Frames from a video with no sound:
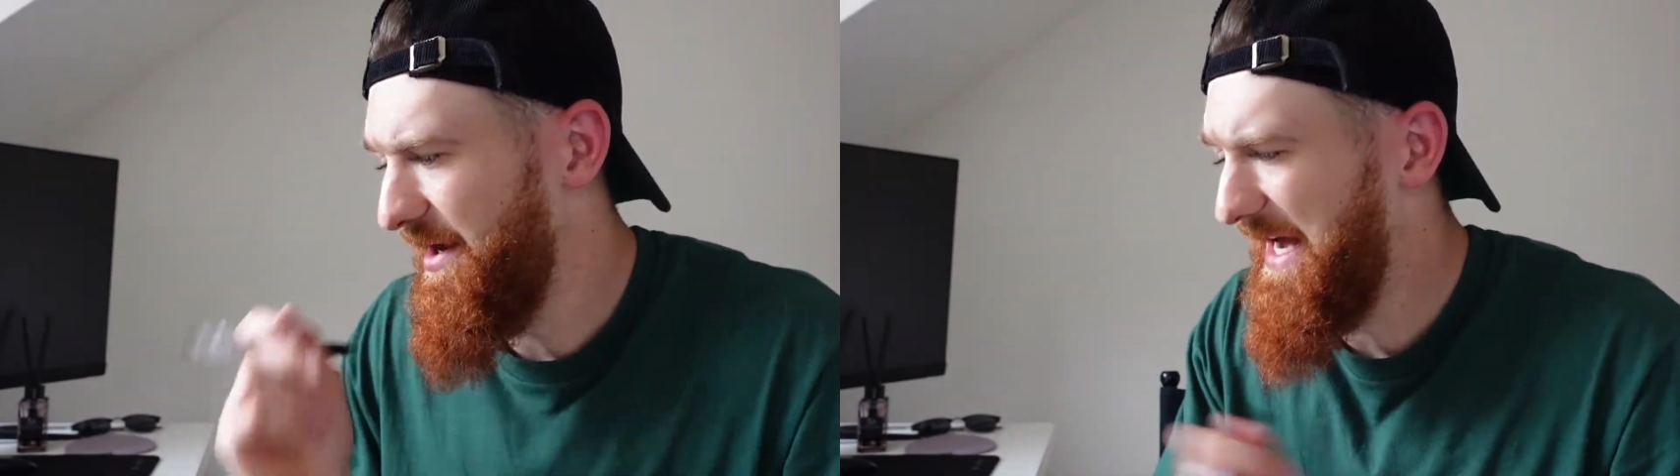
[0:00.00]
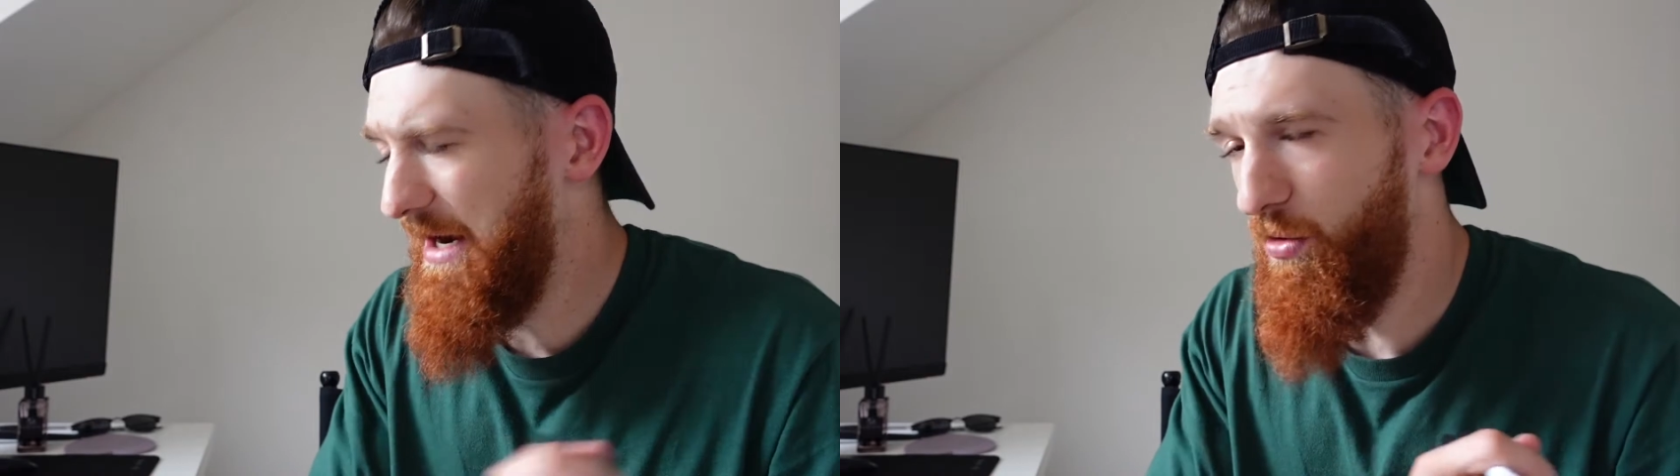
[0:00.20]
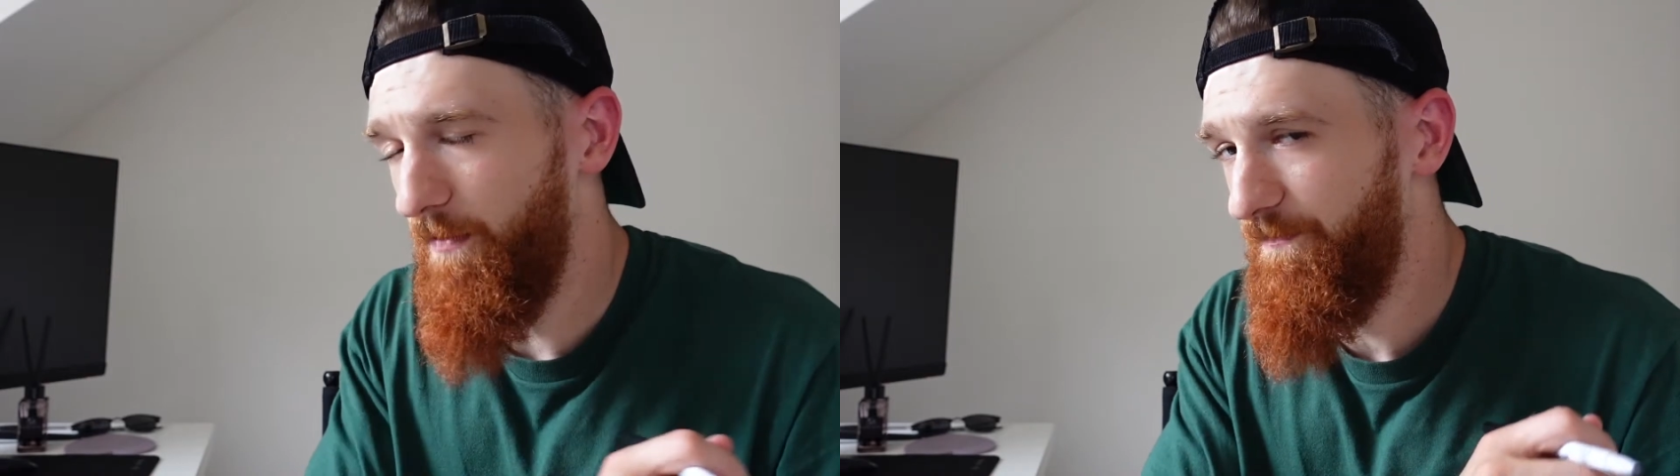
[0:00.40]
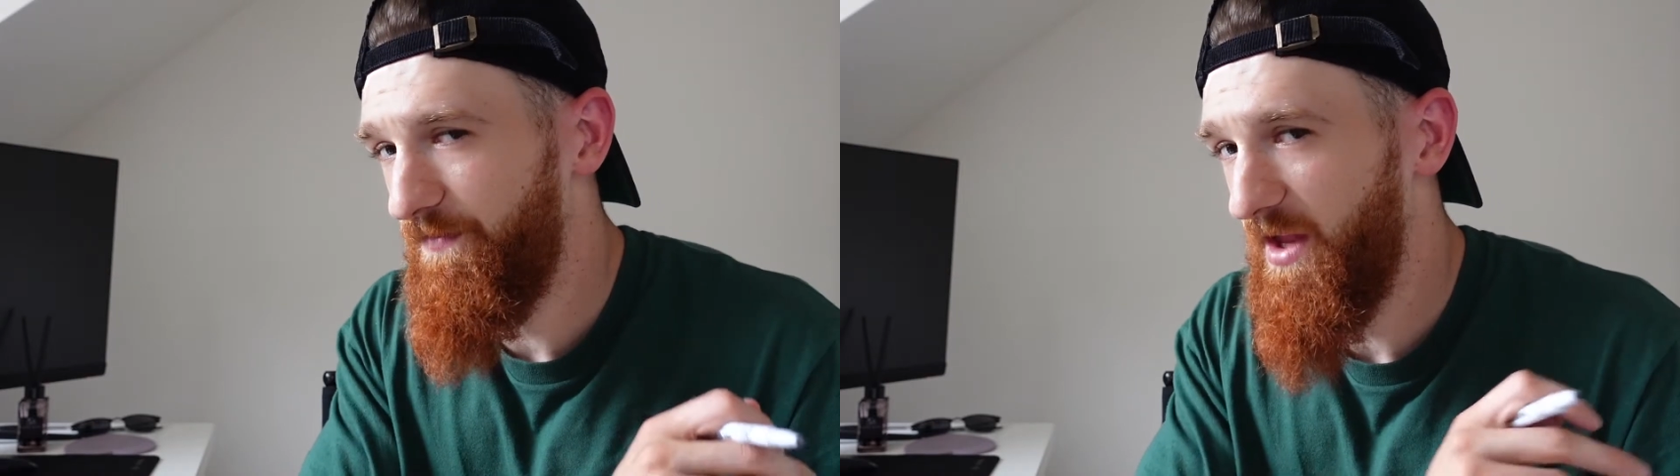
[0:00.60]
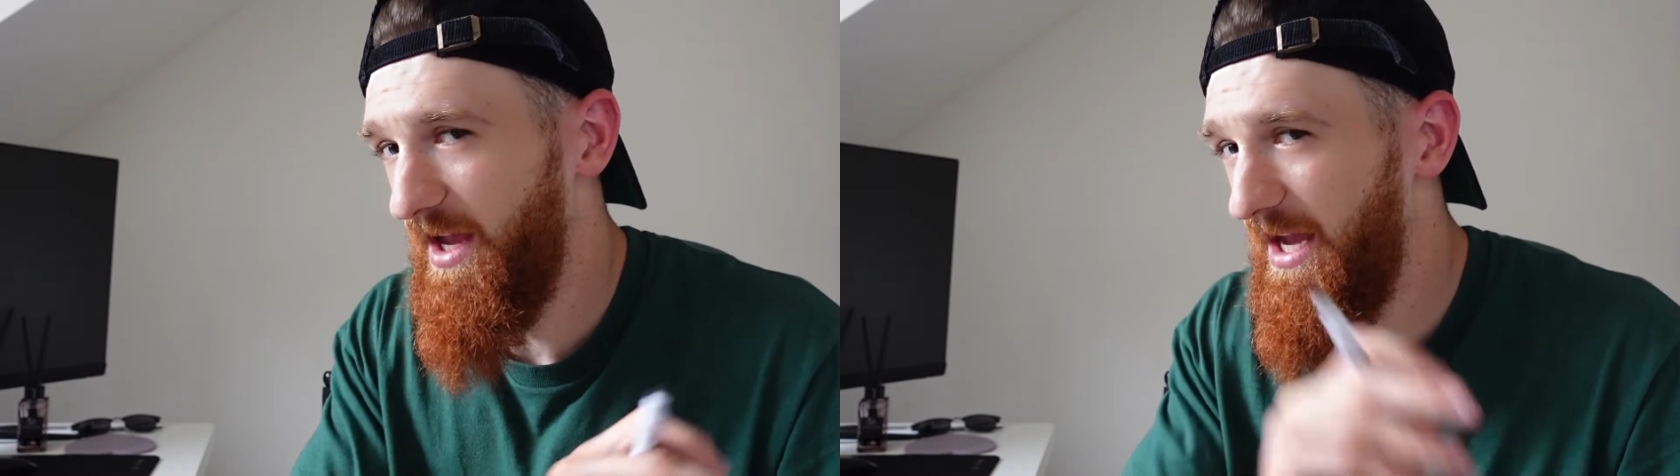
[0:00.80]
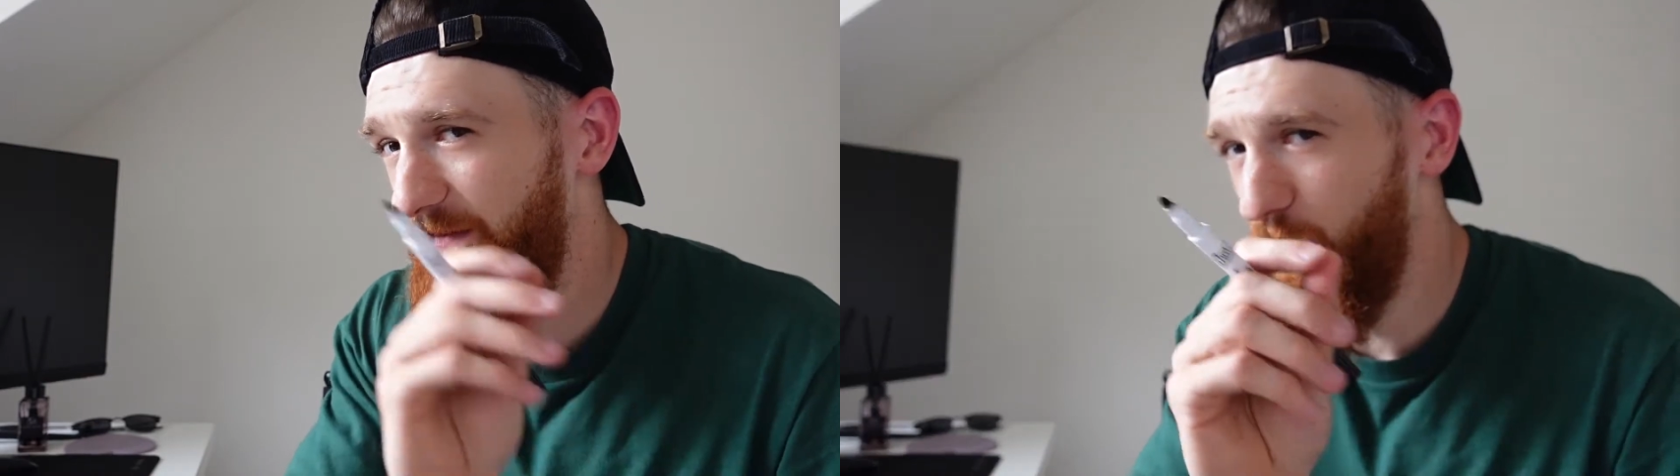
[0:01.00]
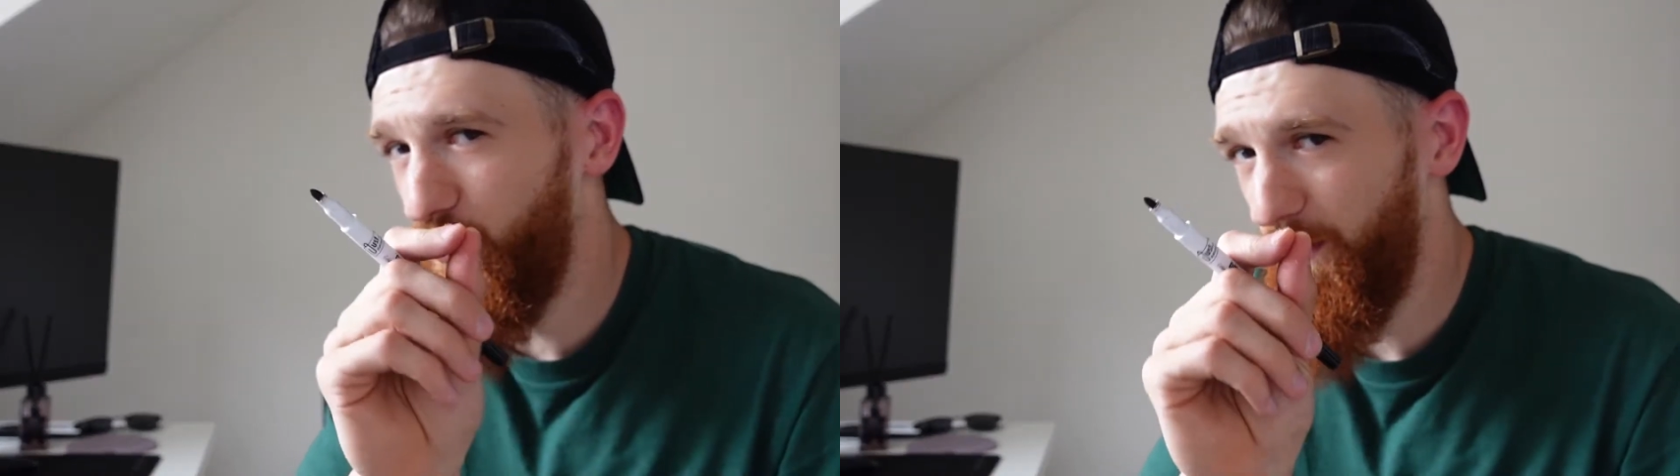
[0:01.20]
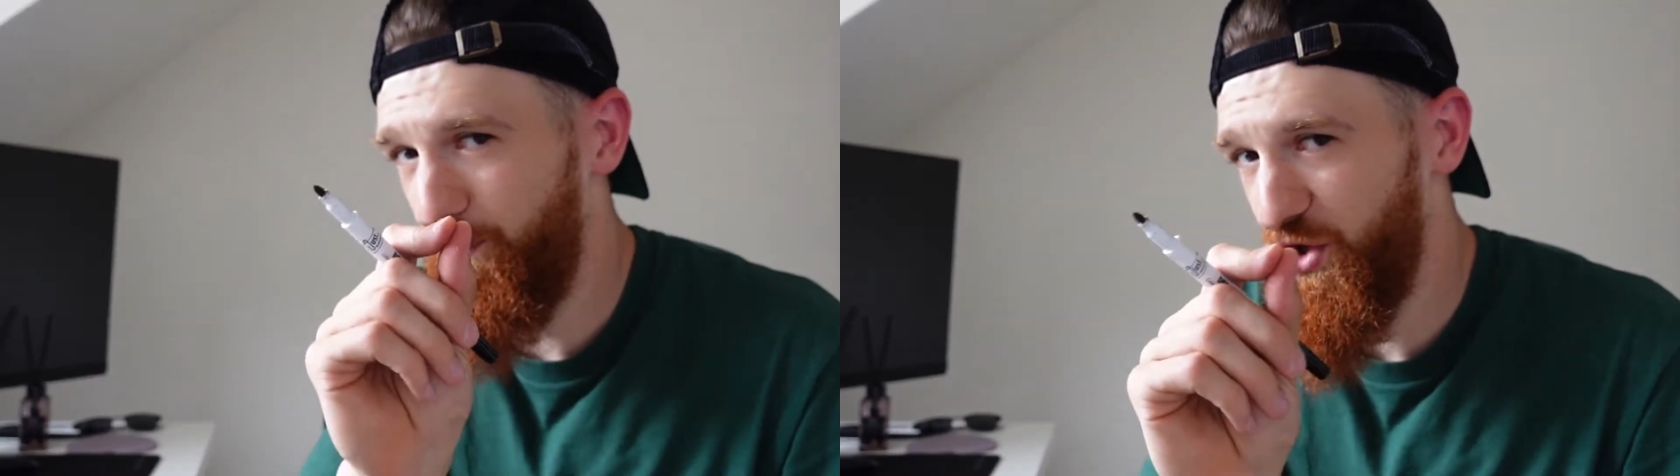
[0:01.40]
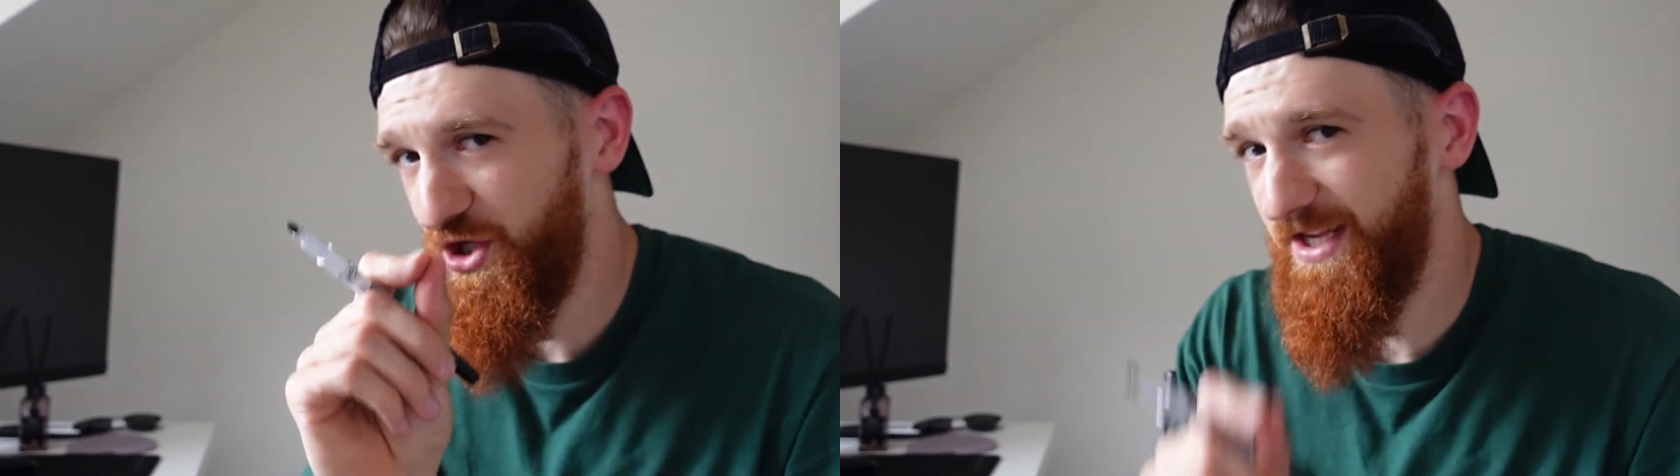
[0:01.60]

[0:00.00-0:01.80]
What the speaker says: Now, if we want to push